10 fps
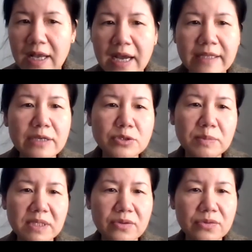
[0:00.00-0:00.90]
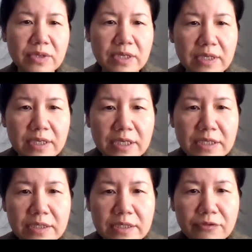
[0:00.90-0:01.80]
And HBD3
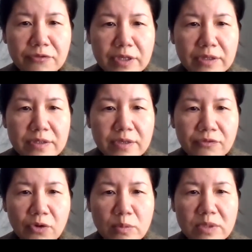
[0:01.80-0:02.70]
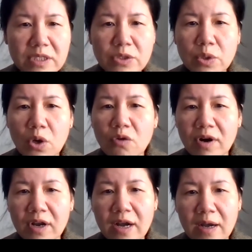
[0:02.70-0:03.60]
in different forms need to
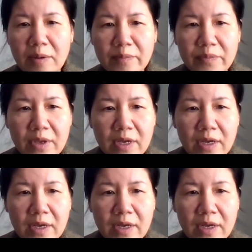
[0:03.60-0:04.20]
overcome